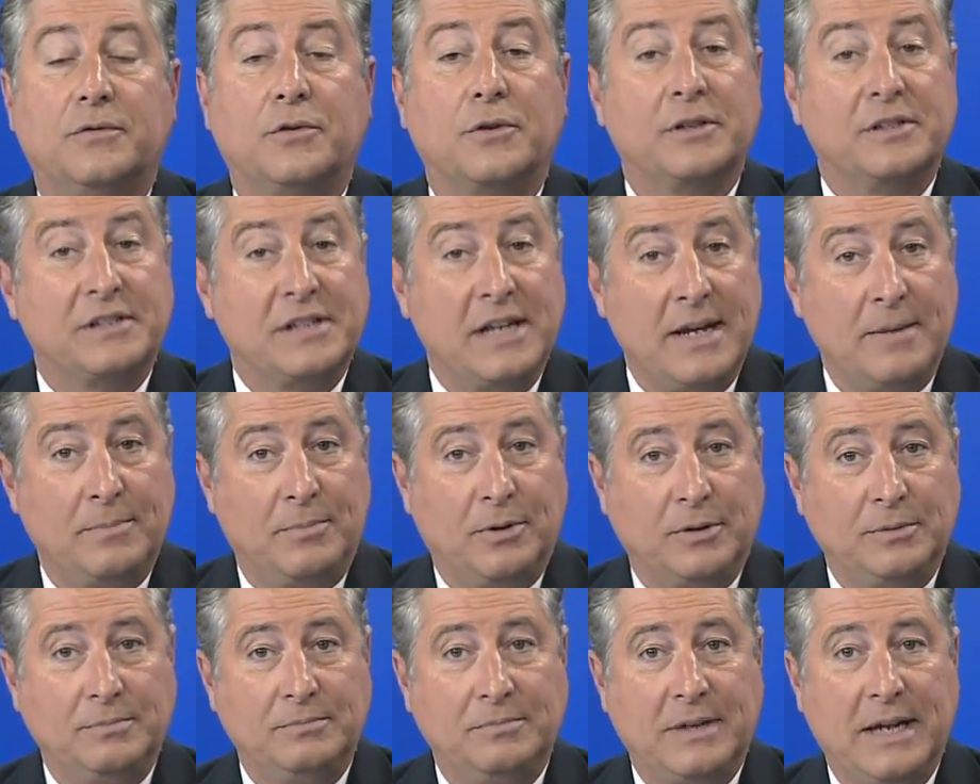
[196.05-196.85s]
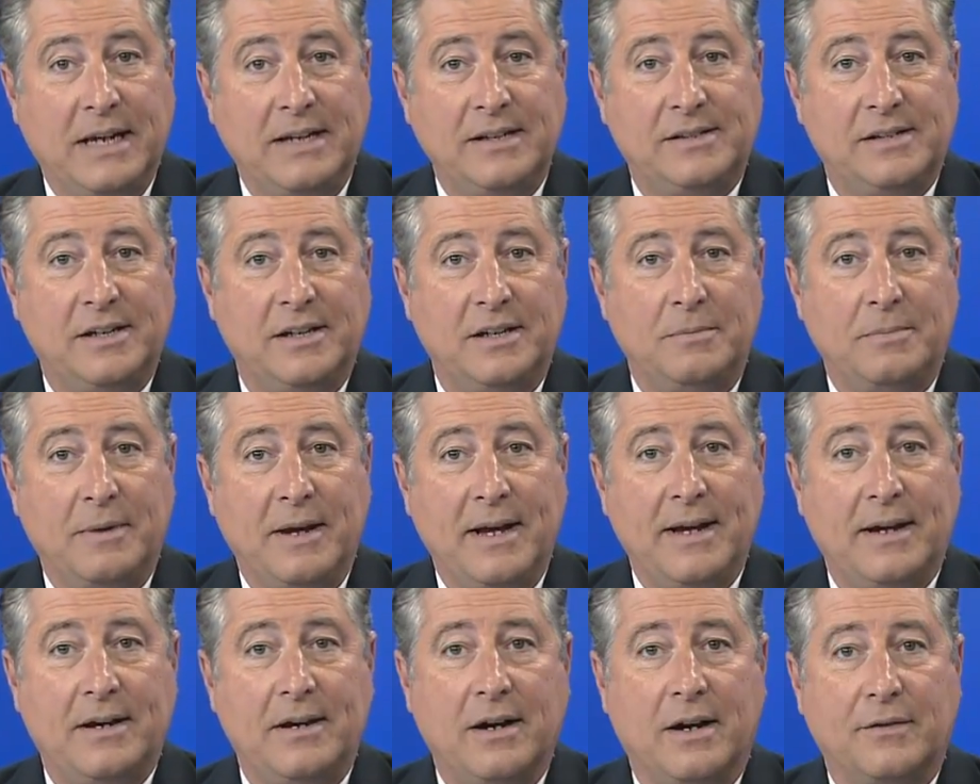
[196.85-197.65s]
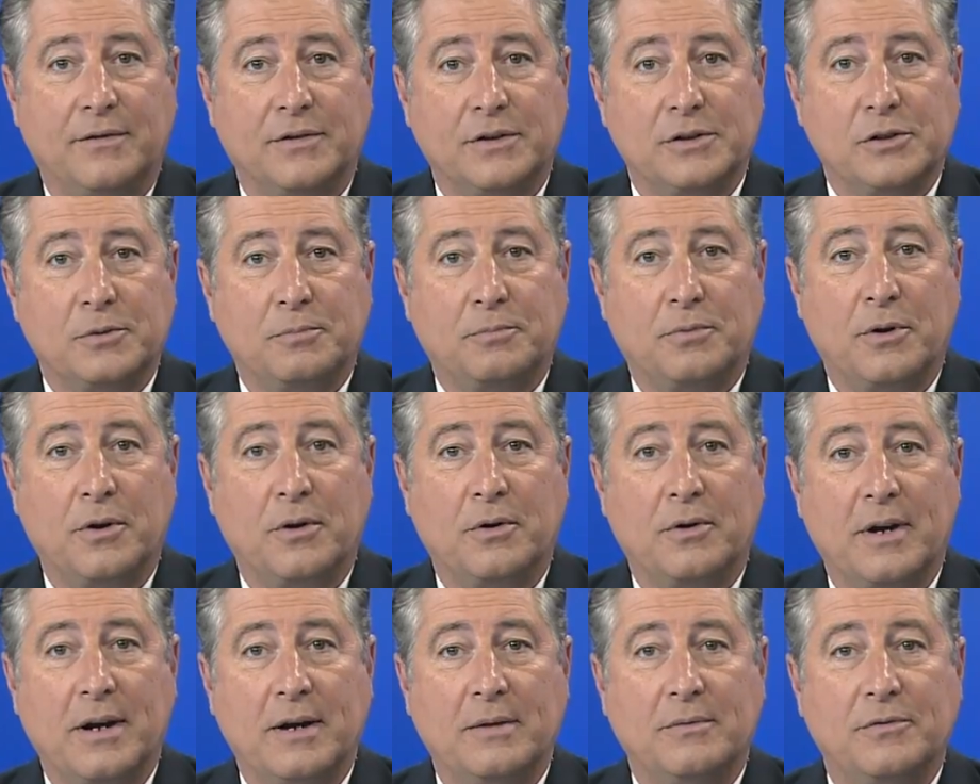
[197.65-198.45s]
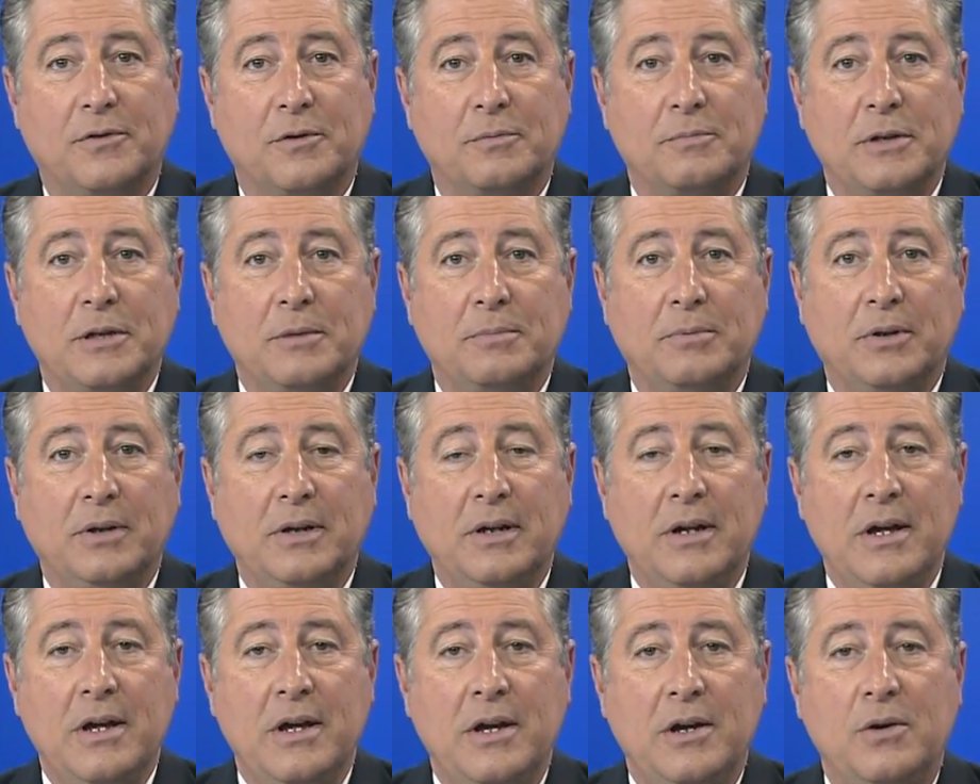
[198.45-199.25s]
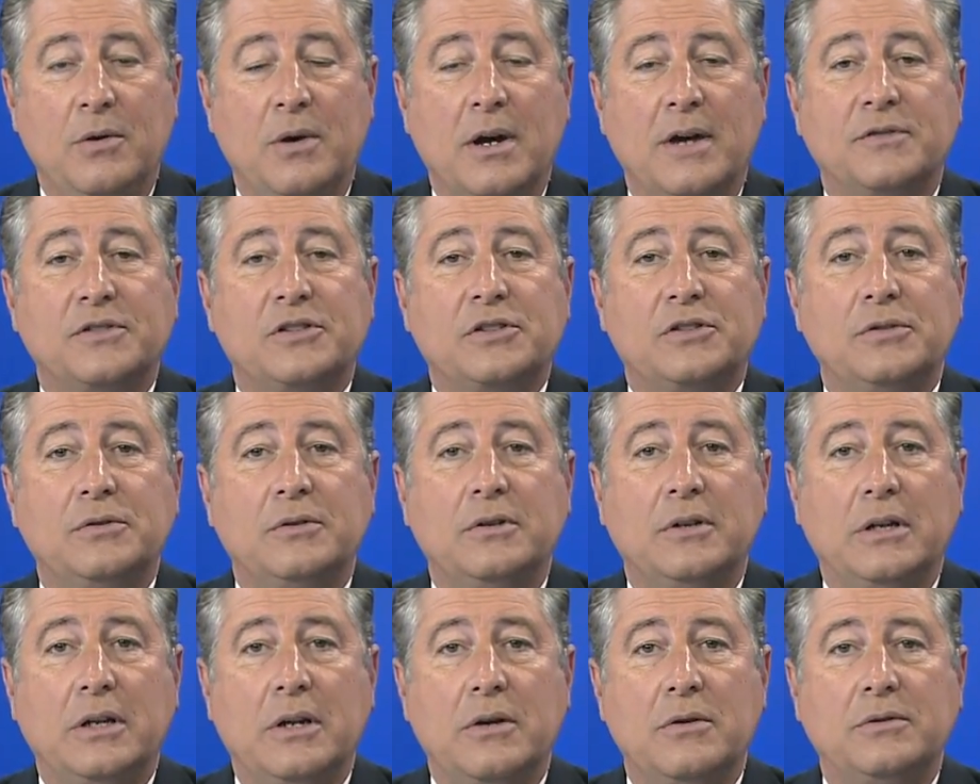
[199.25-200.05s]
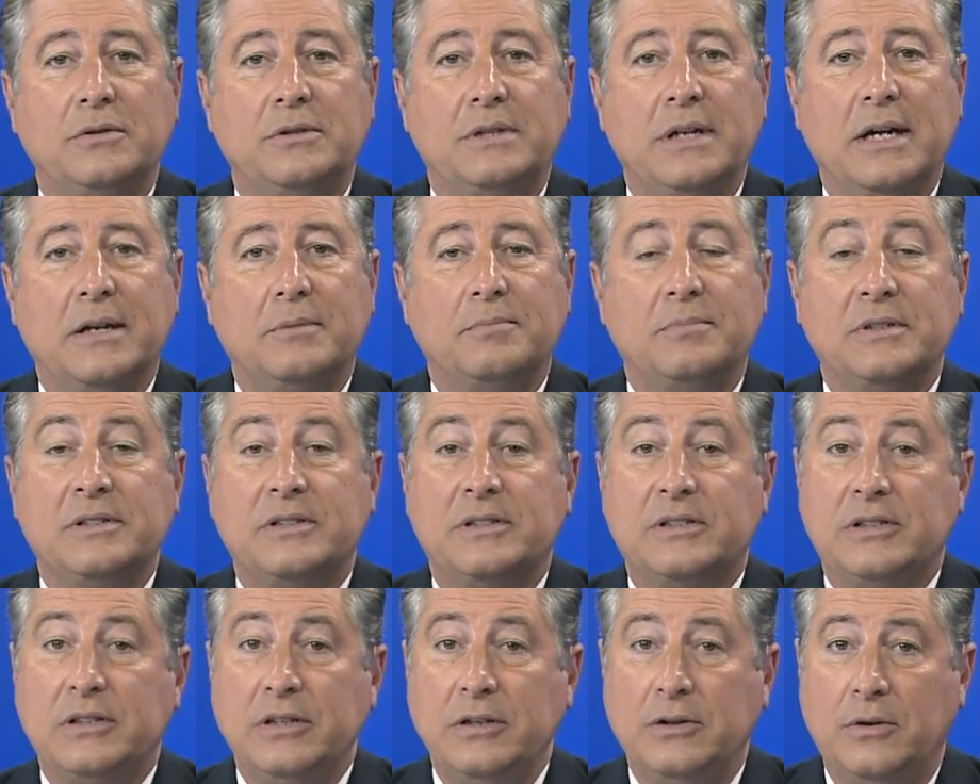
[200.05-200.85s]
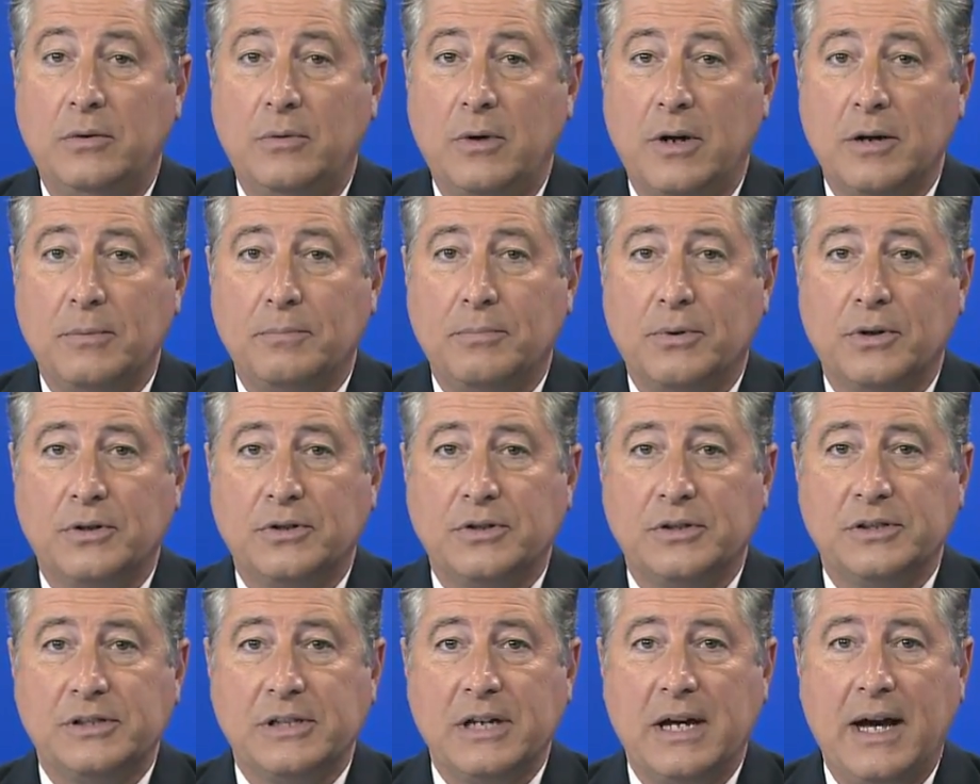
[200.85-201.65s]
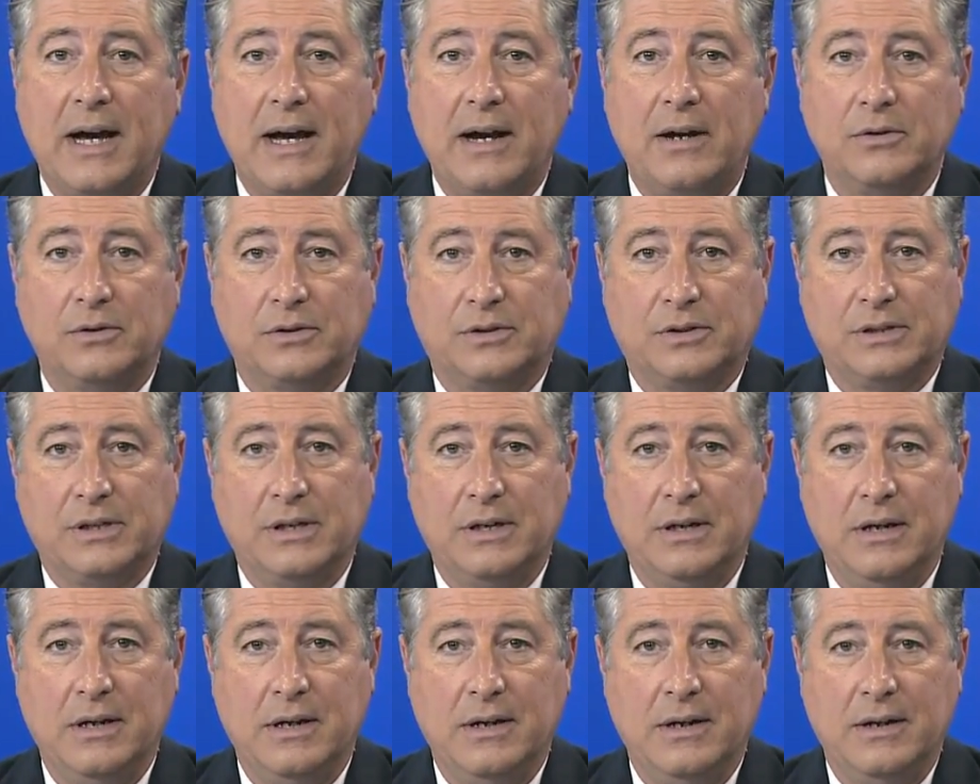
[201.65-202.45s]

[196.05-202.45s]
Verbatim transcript: For example, Gate City Bank offers a program for people who have student loan debt but still want to purchase a house.